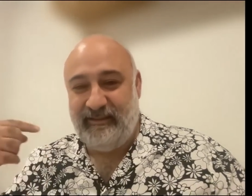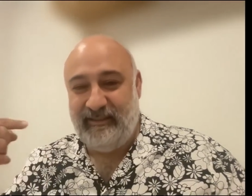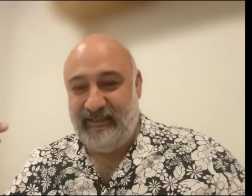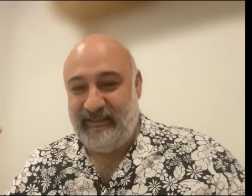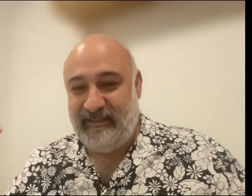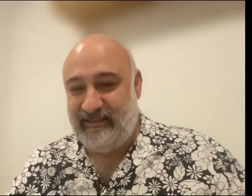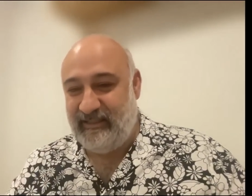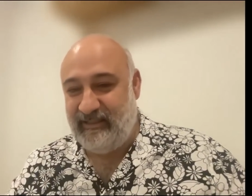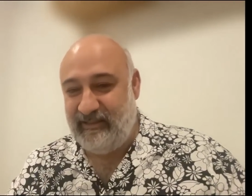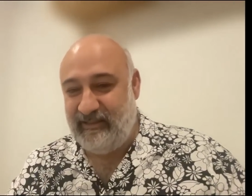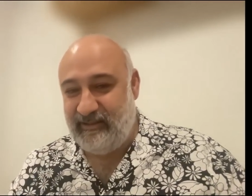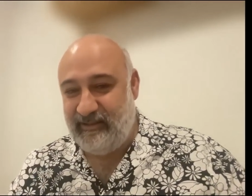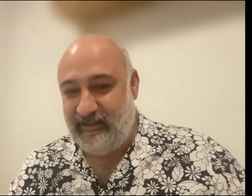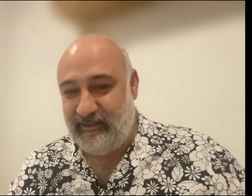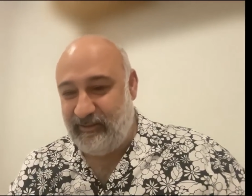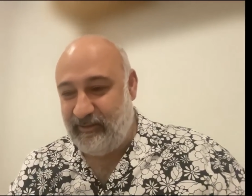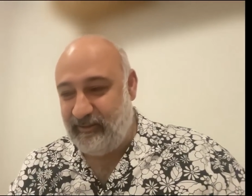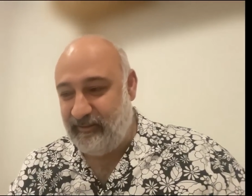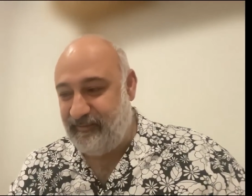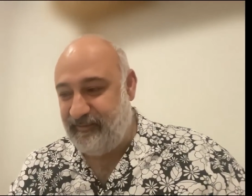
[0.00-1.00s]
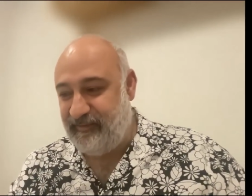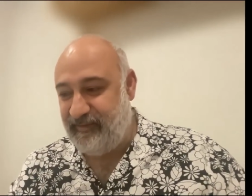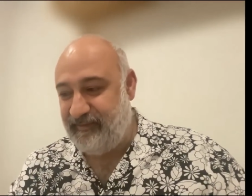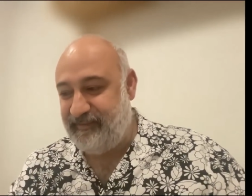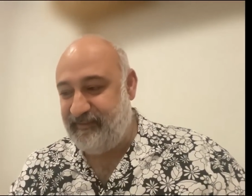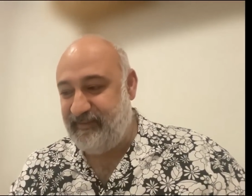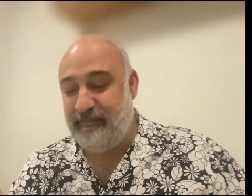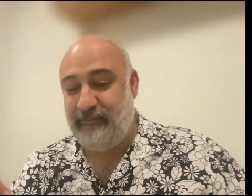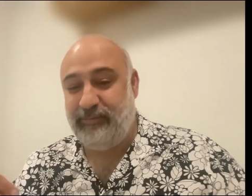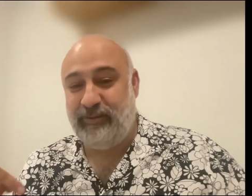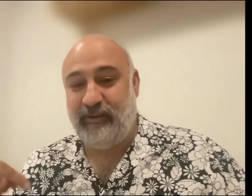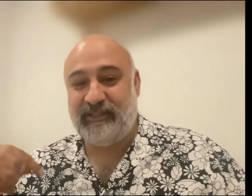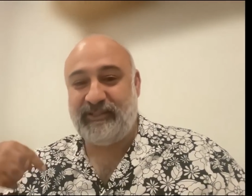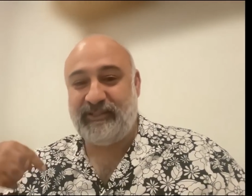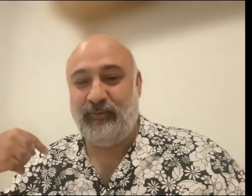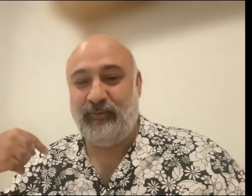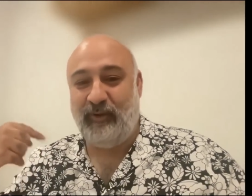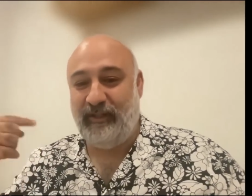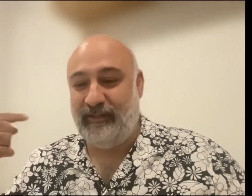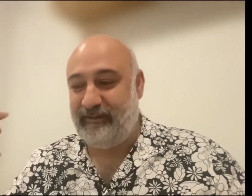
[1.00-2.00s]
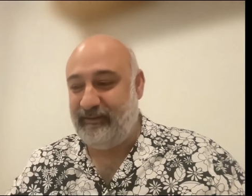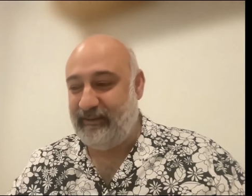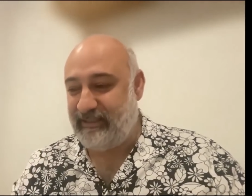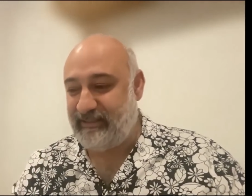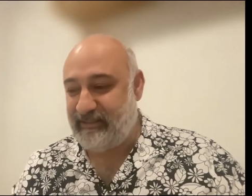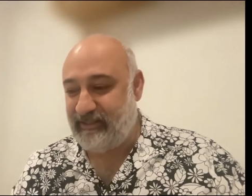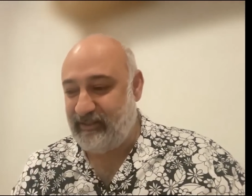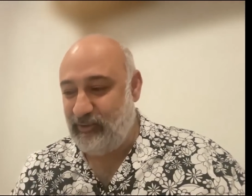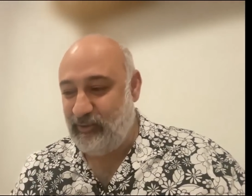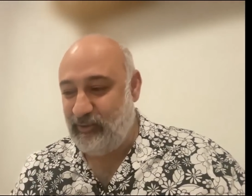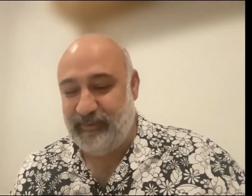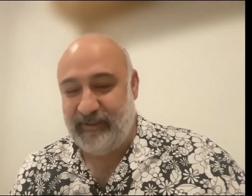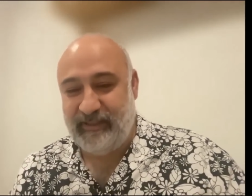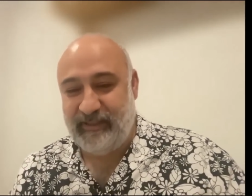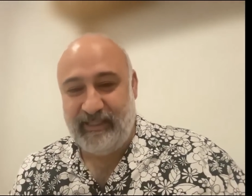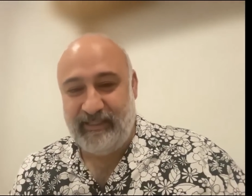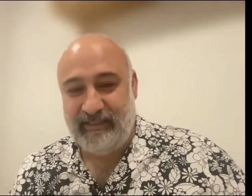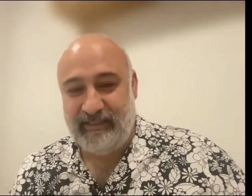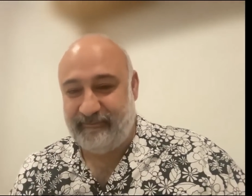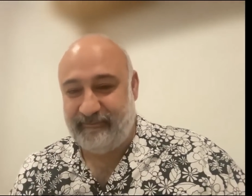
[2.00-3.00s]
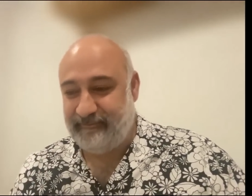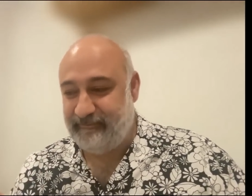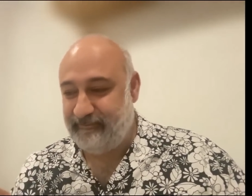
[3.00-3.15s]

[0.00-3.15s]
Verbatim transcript: the the the 50 plus 1 that's a new beginning